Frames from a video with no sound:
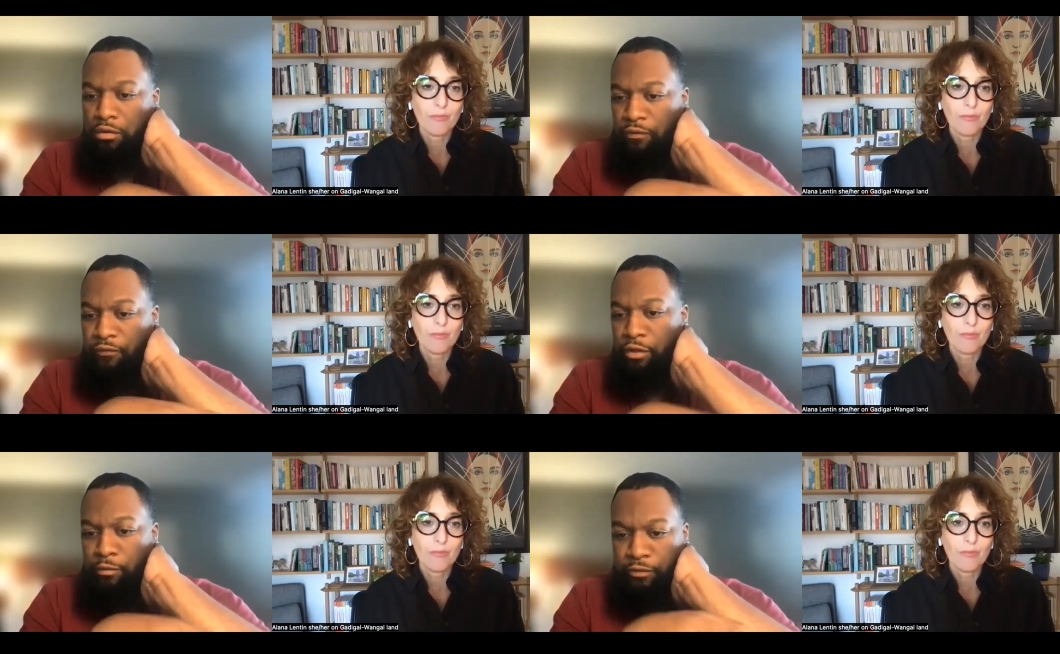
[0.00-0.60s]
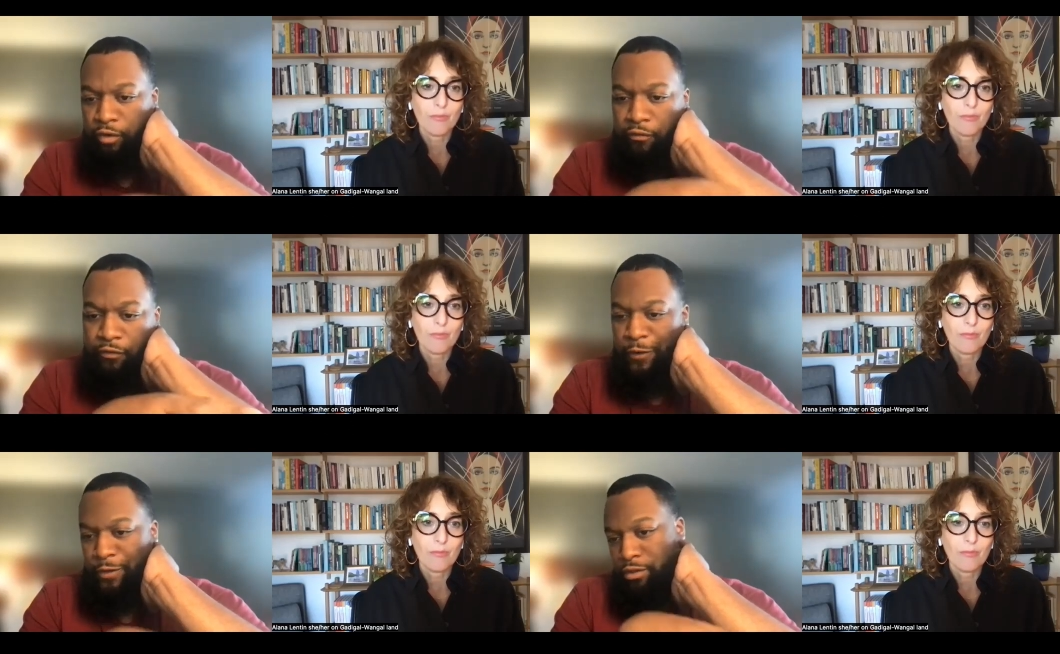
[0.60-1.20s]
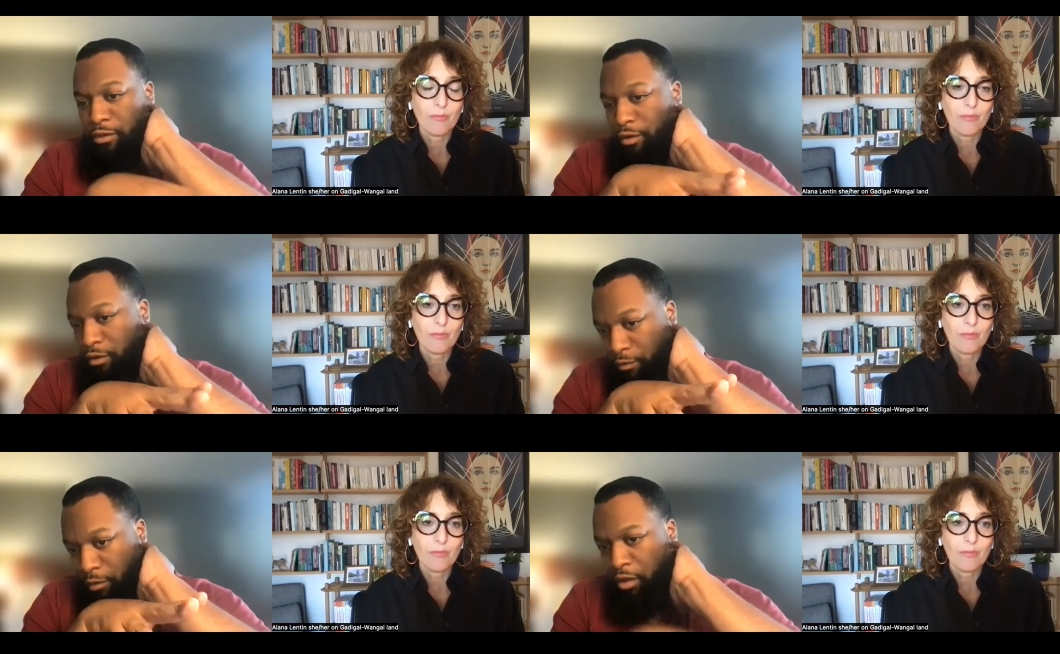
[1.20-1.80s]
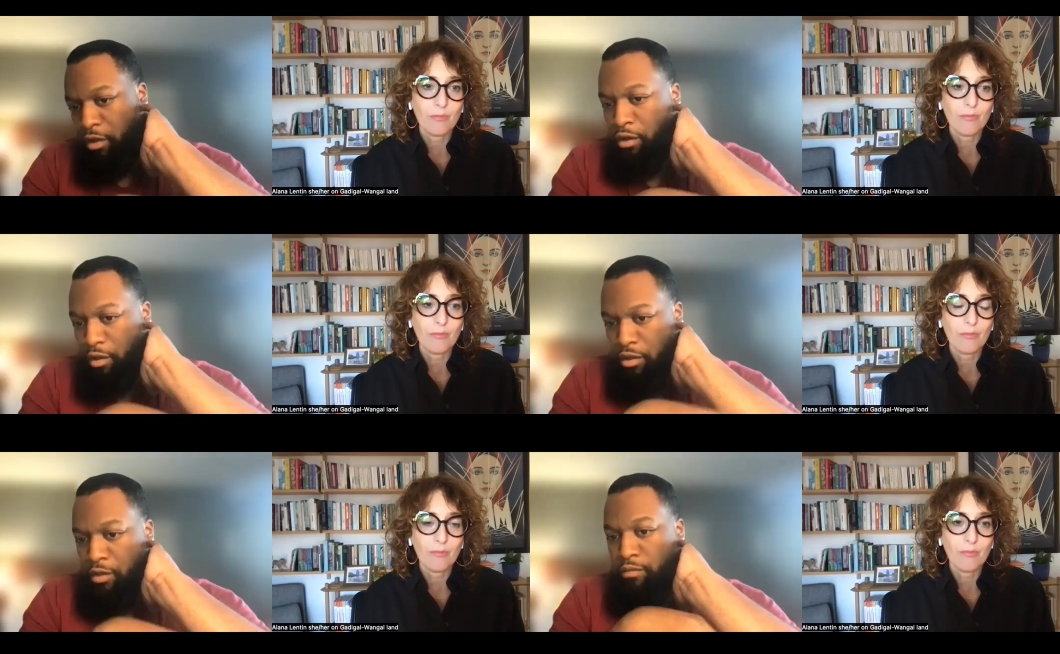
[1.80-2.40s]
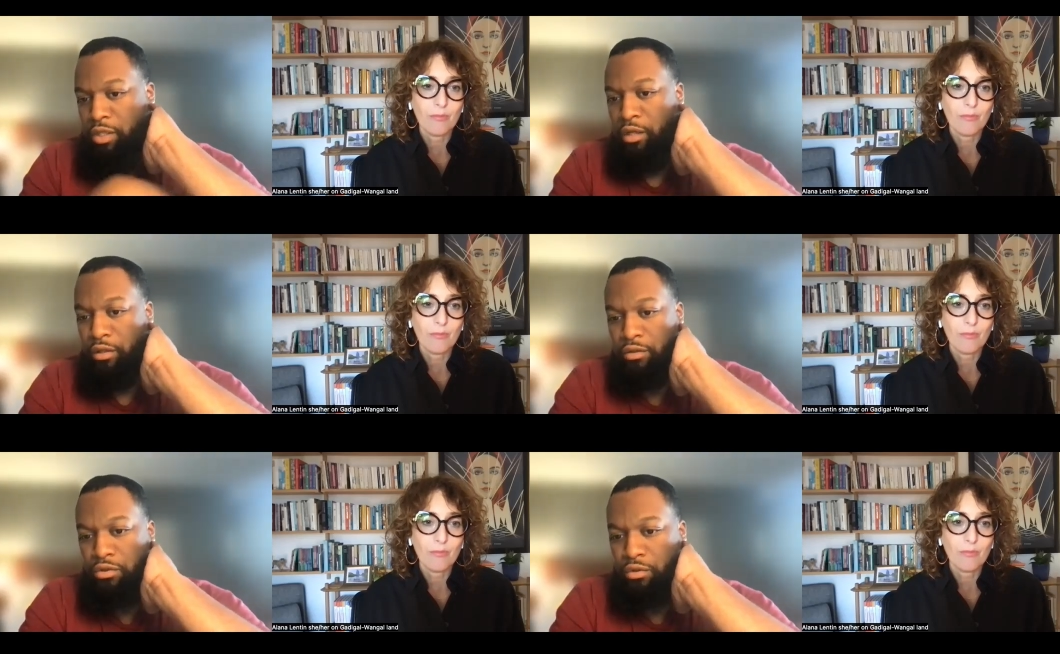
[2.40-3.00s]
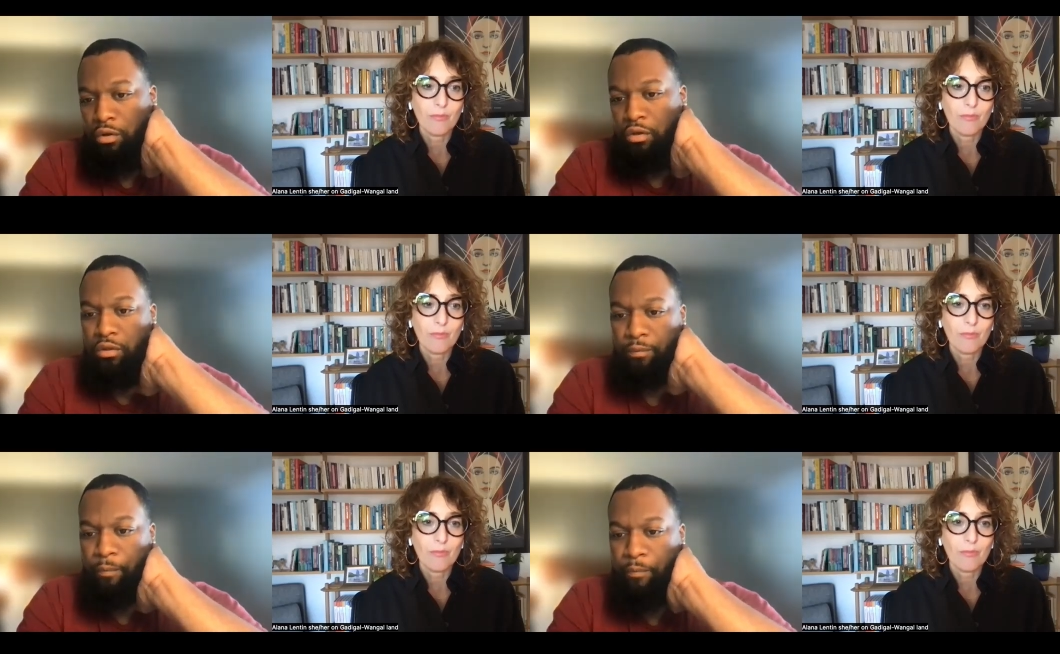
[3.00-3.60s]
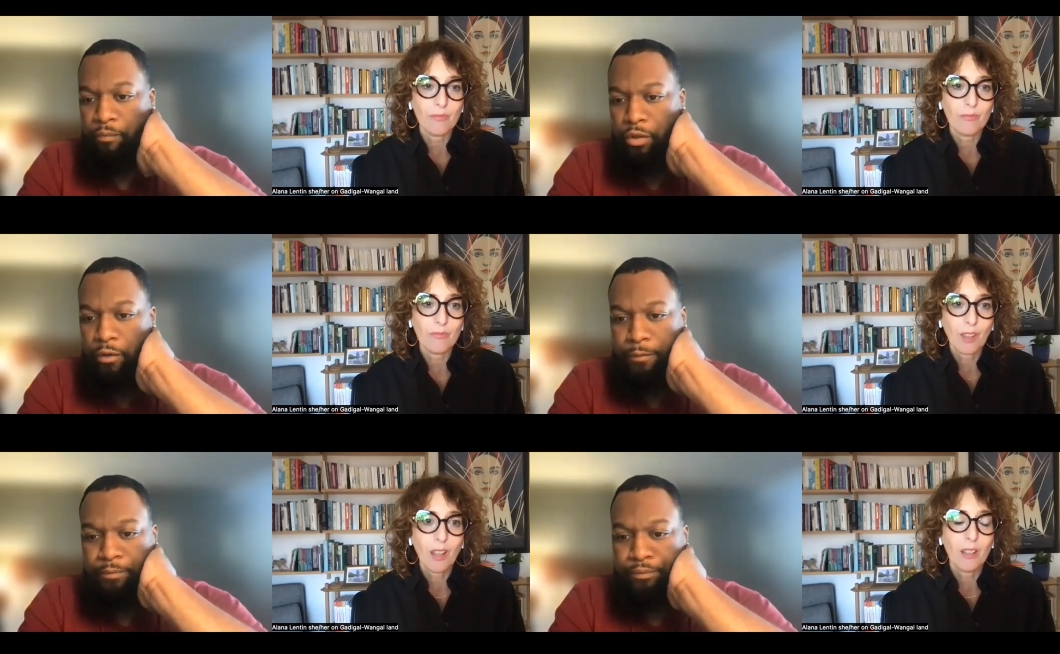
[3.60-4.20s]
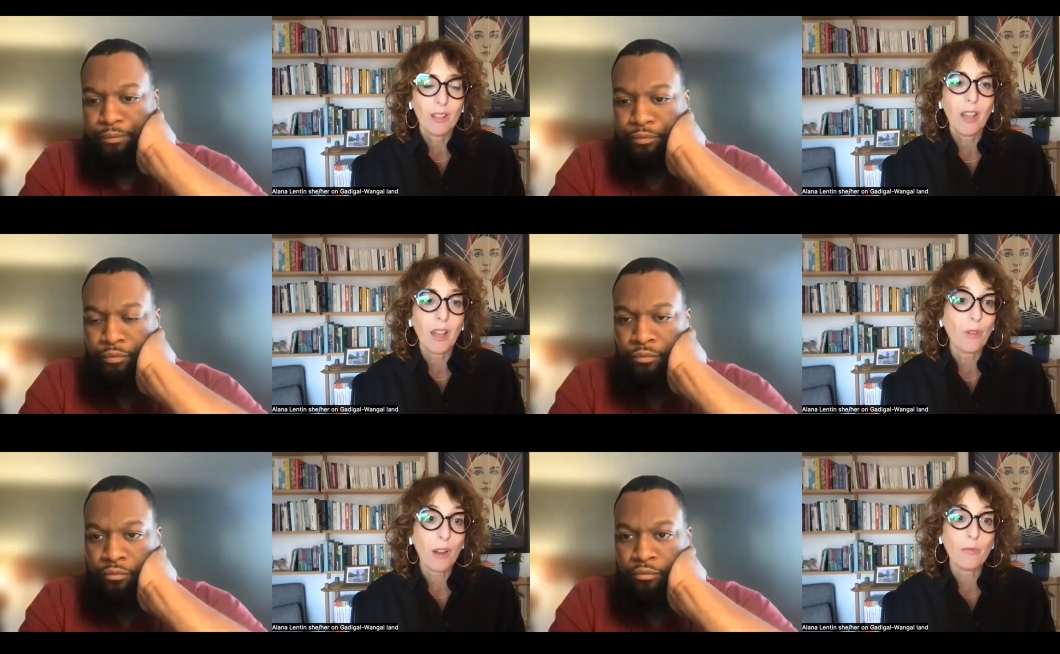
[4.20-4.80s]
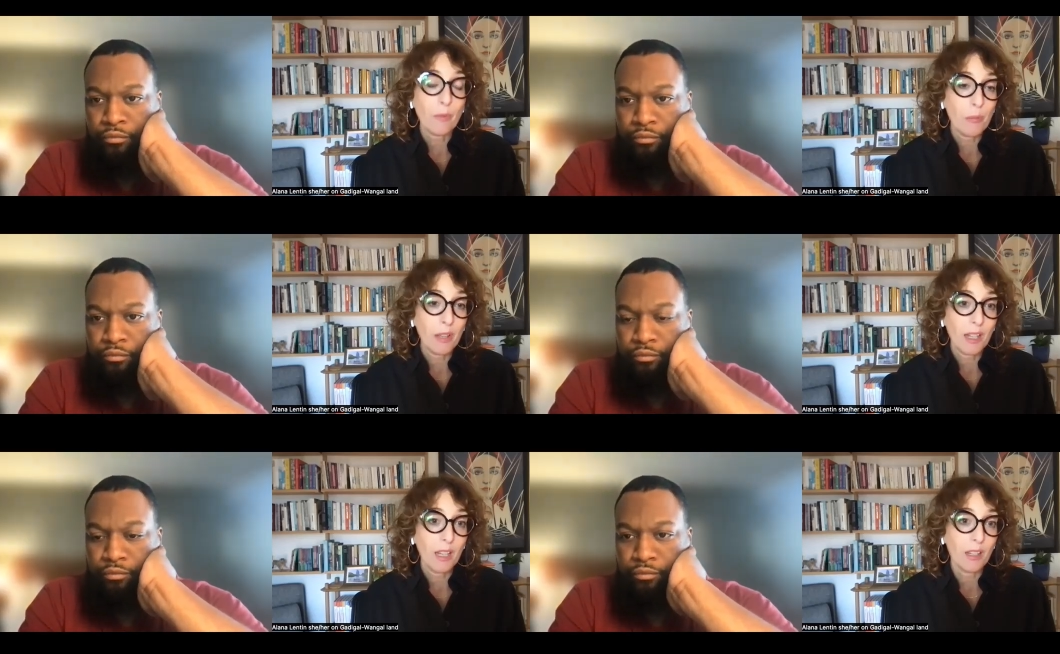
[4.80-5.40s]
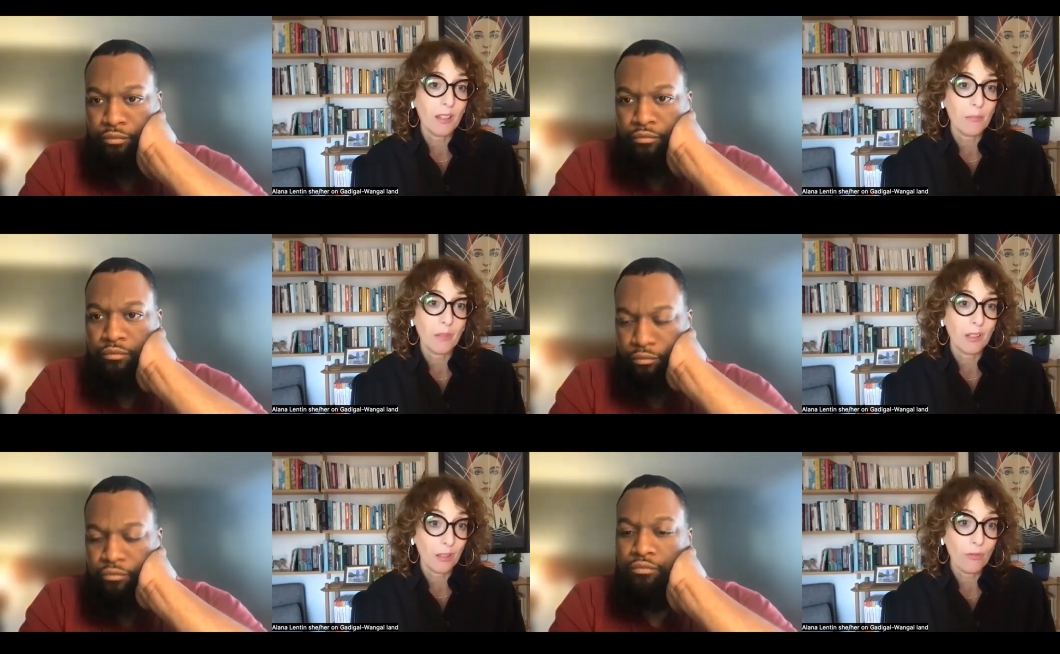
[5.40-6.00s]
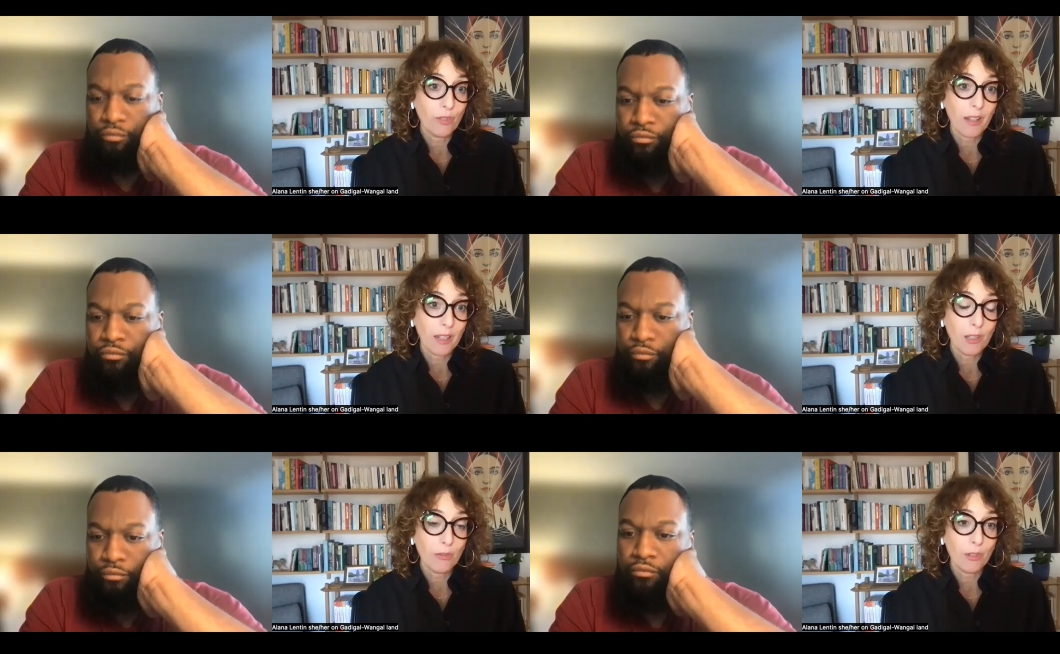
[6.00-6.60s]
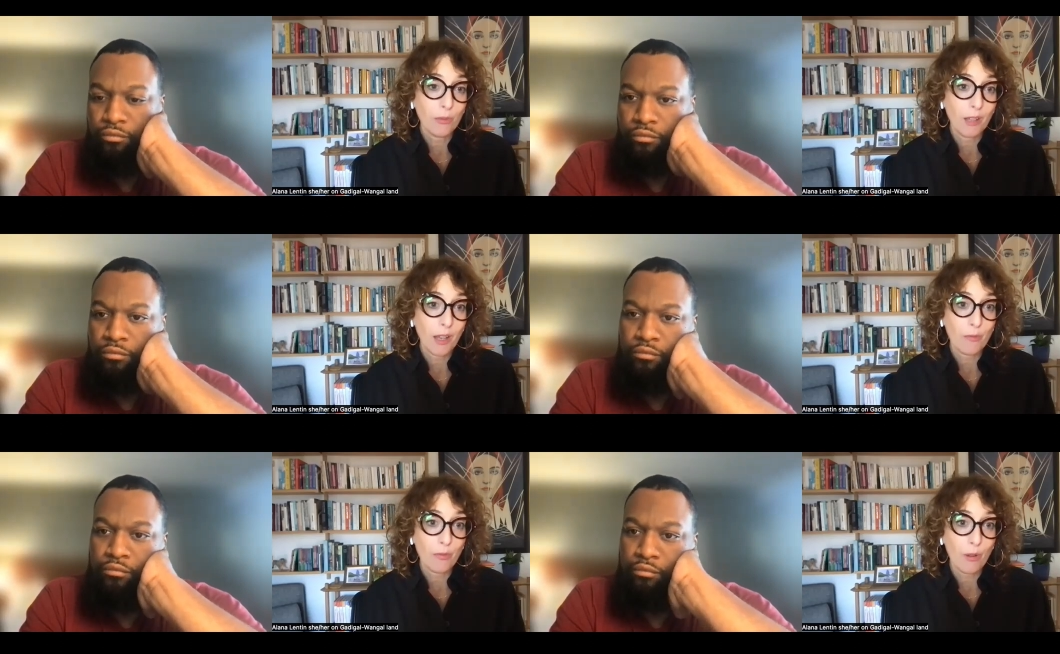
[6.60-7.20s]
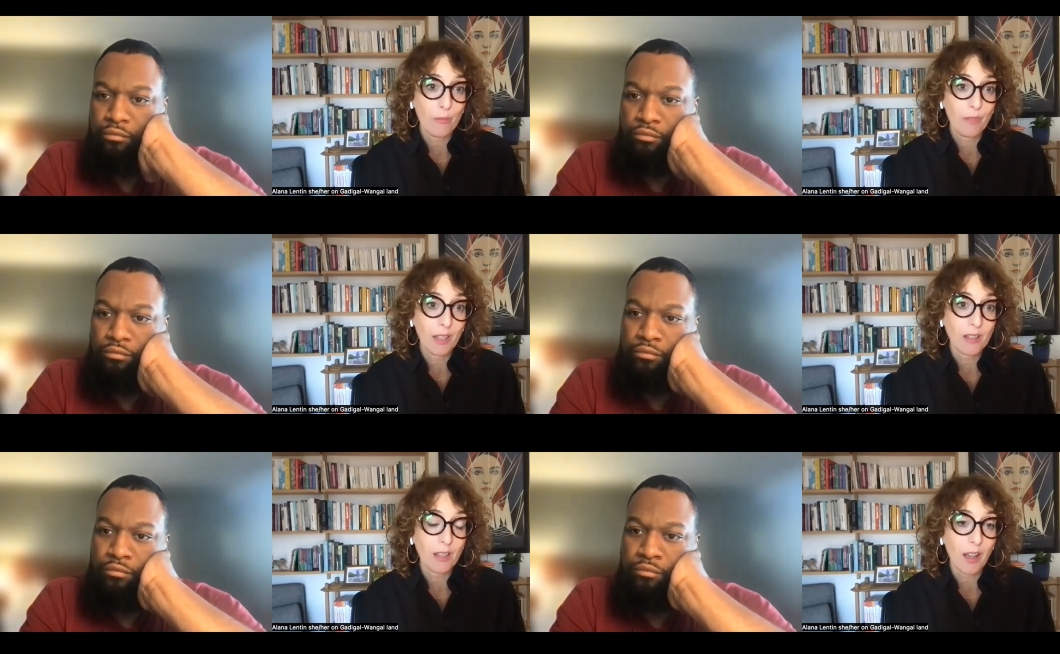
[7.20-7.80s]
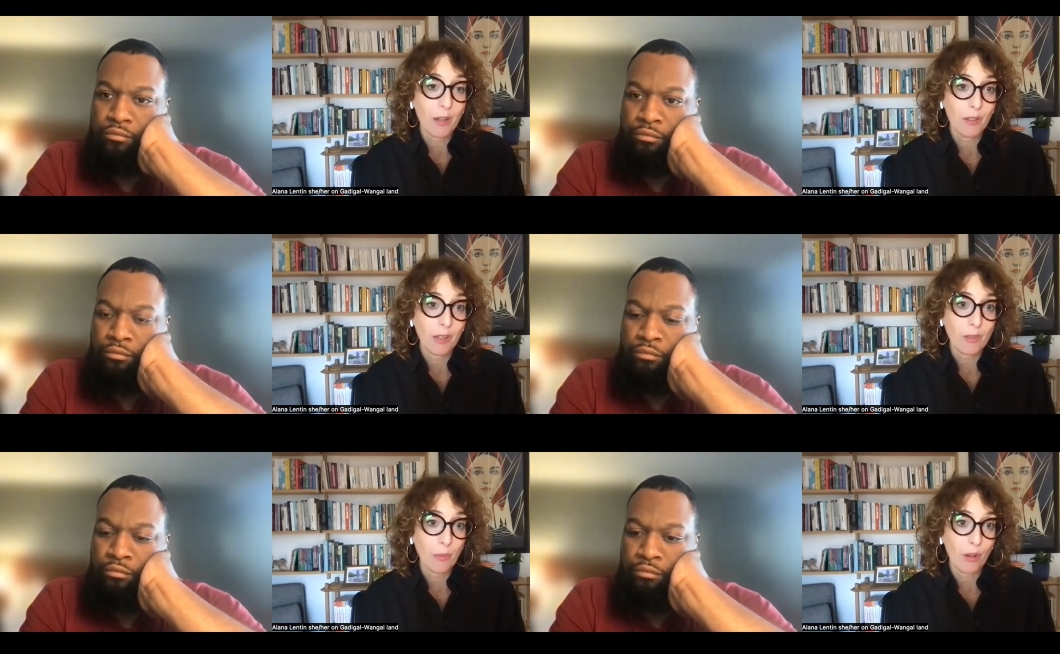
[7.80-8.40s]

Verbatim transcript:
Speaker 1: the film is very focused on them telling the story. You know.
Speaker 2: Yeah, and right from the beginning, I mean, you've done interviews with them from inside where they've